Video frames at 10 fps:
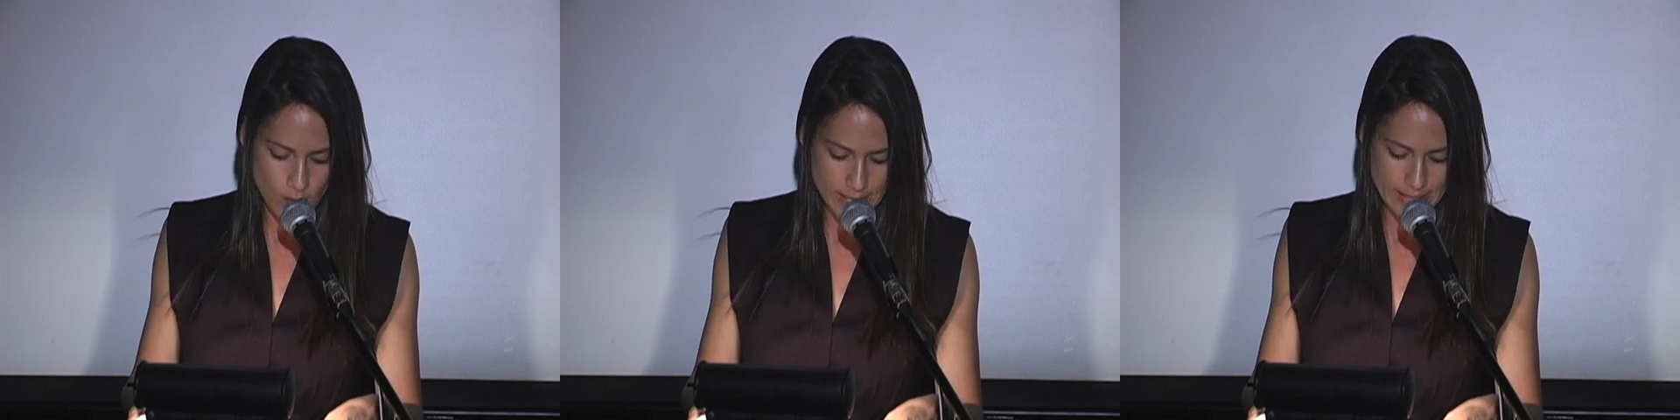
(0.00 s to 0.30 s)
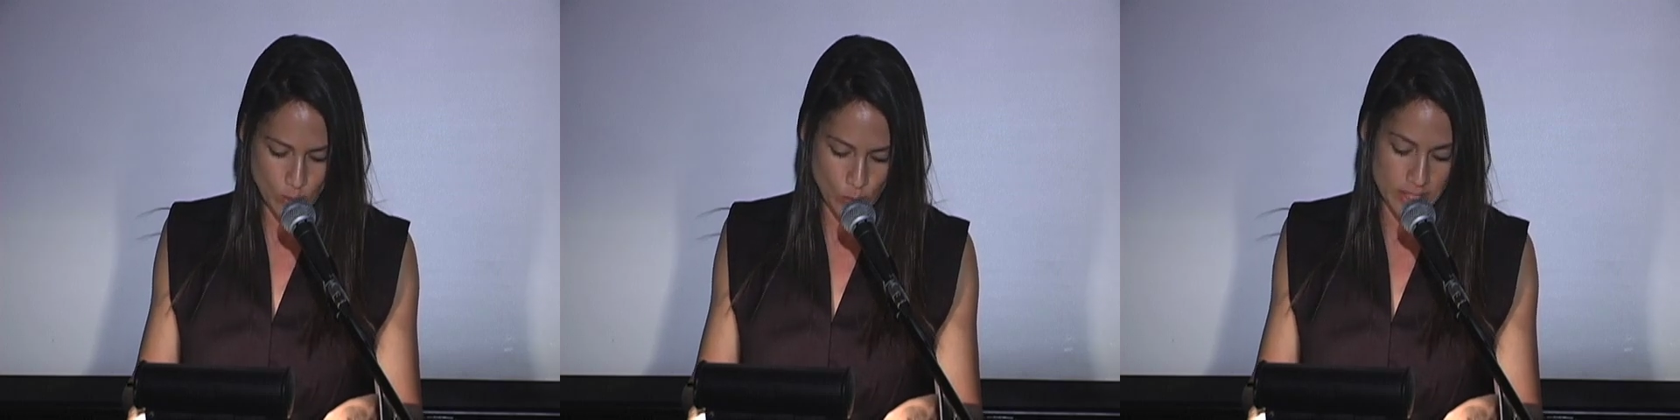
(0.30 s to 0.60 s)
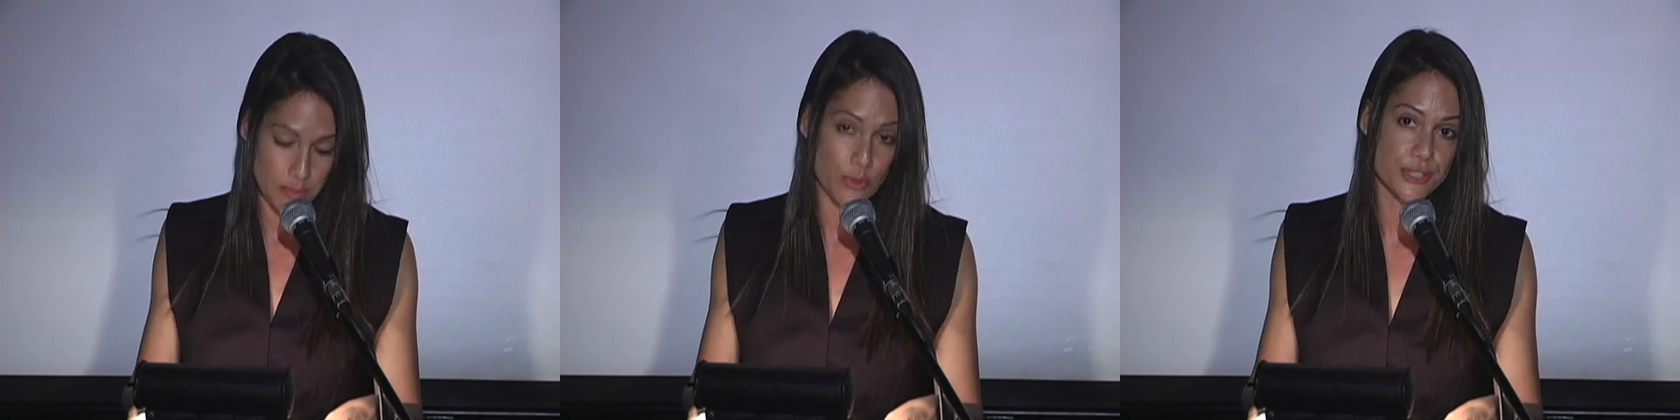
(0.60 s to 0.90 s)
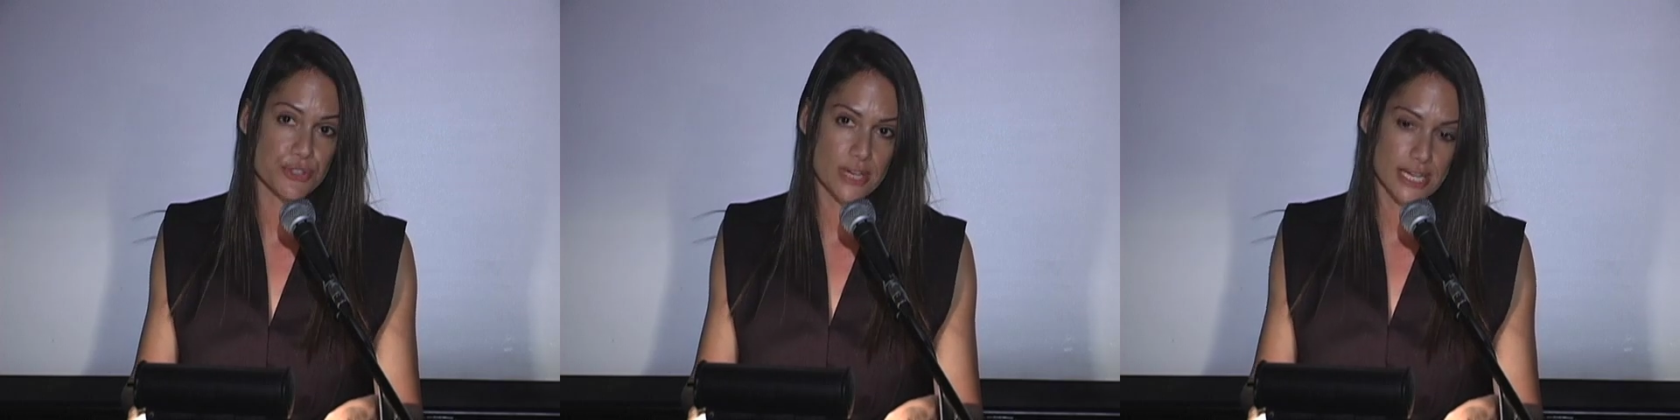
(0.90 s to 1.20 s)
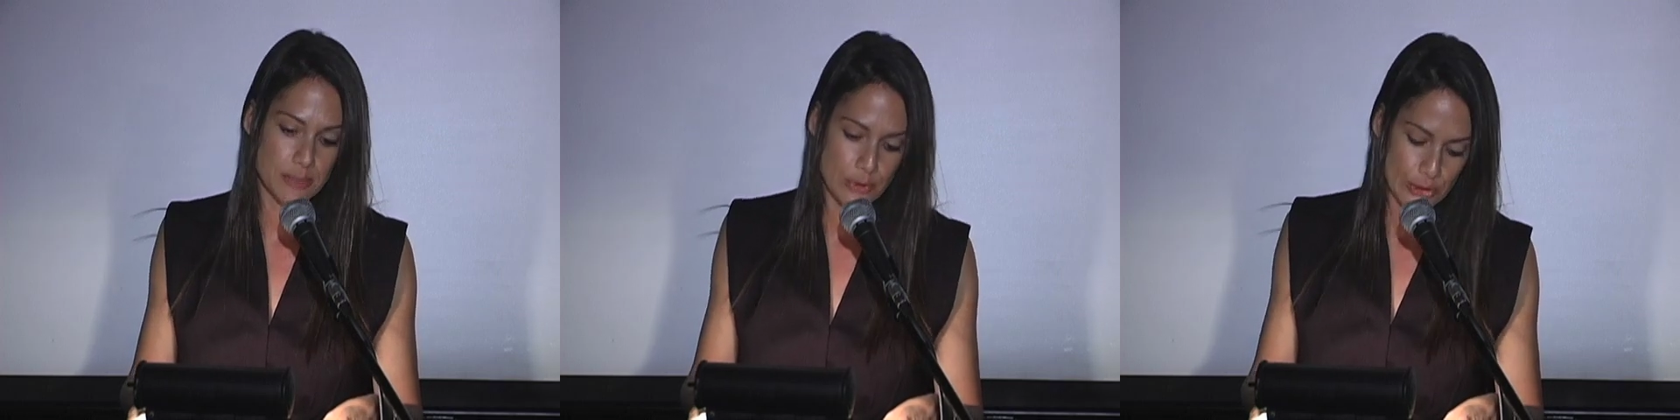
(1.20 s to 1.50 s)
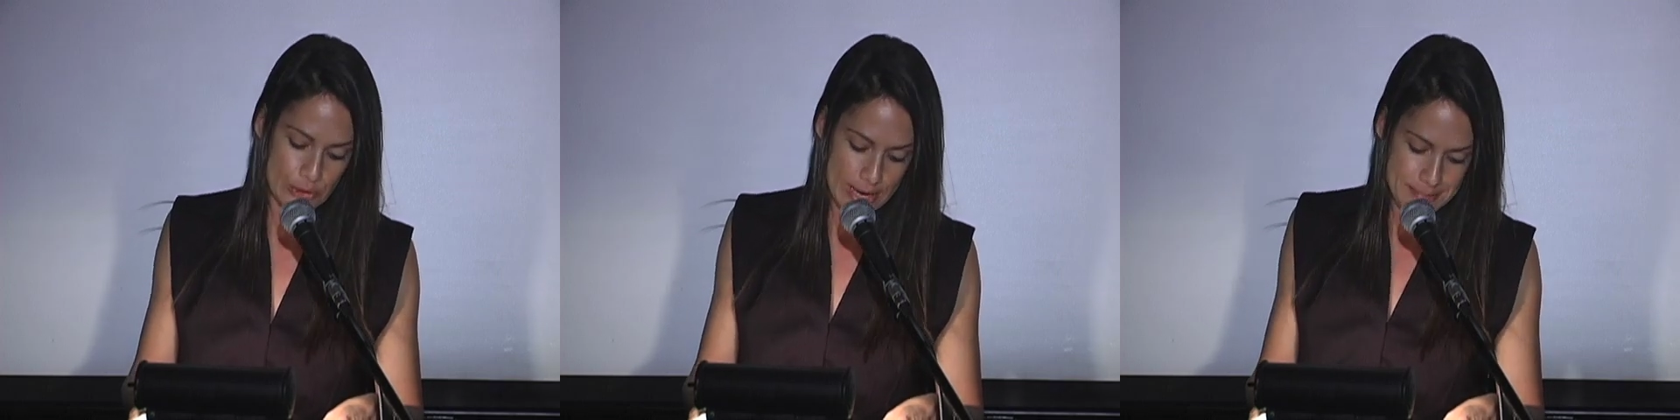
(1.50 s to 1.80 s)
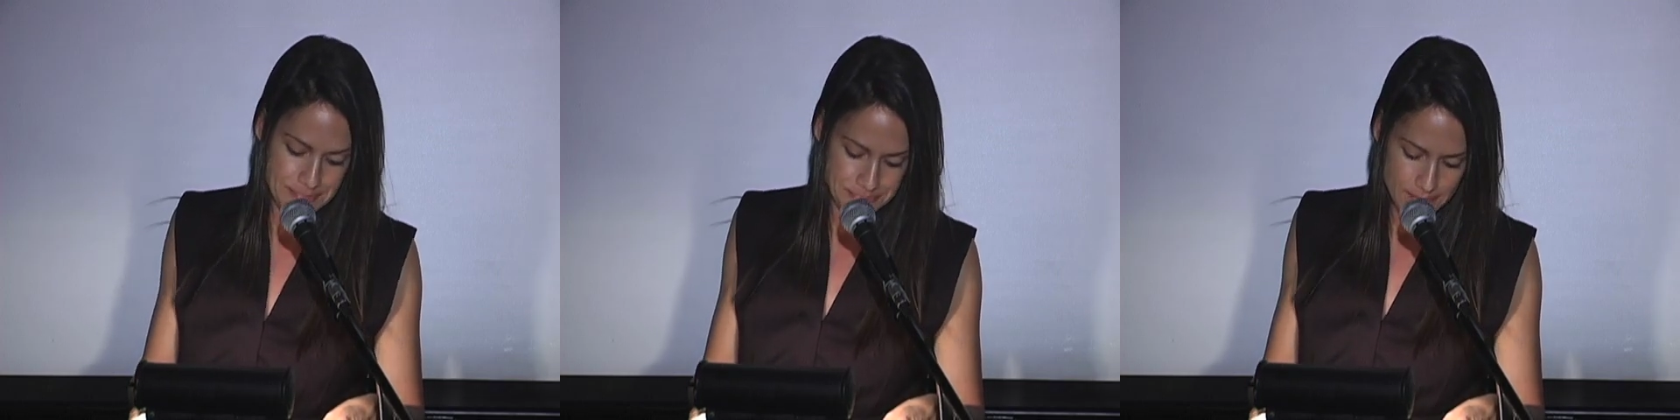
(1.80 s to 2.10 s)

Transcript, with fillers: and in the William Morris trainee program.